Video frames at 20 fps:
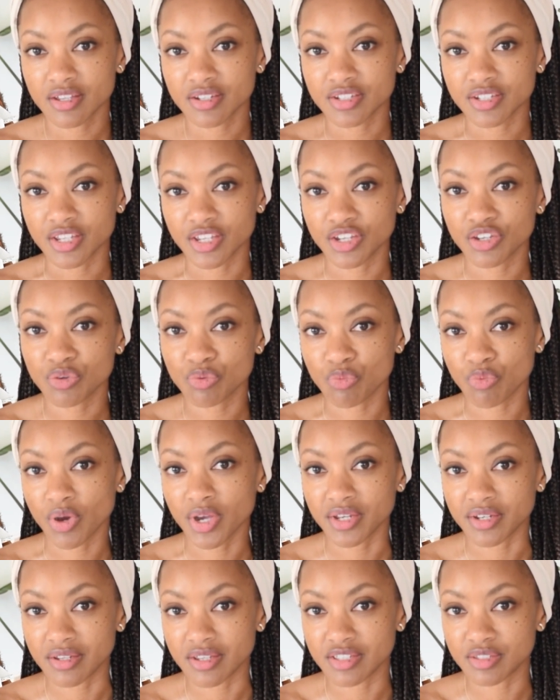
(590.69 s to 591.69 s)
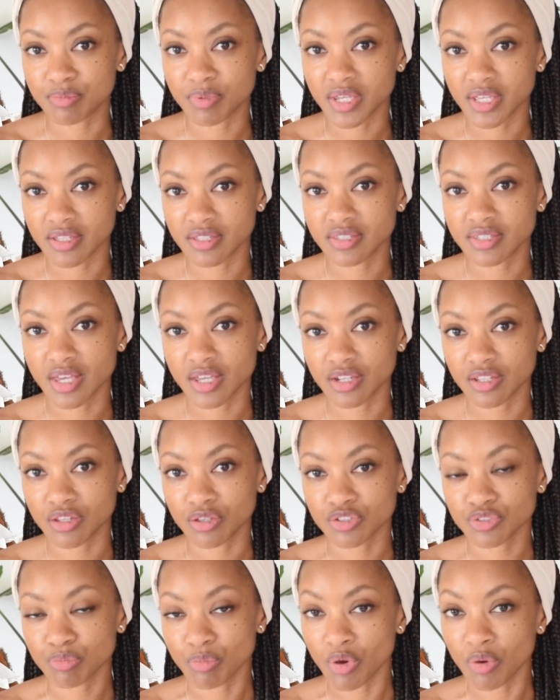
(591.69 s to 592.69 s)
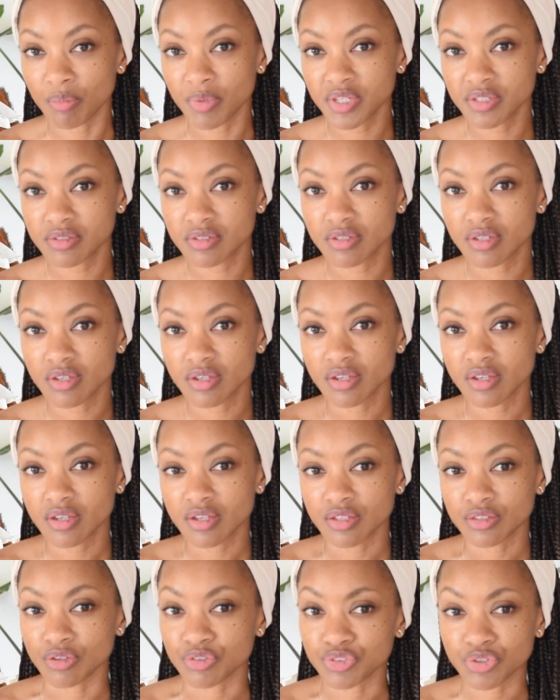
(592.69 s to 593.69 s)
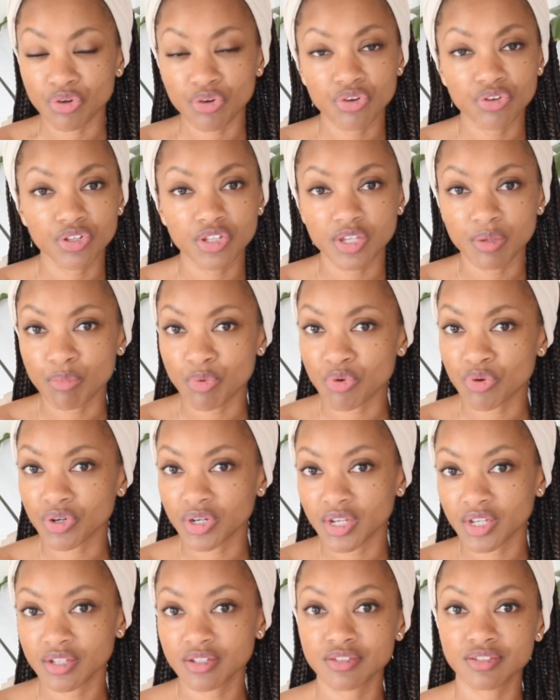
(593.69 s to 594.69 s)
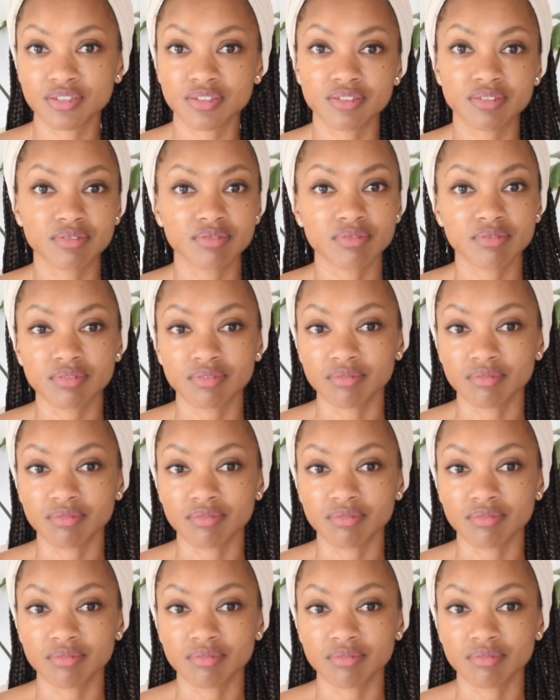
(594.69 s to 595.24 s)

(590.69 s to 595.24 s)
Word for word: to hear what is being said in those moments, those early mornings,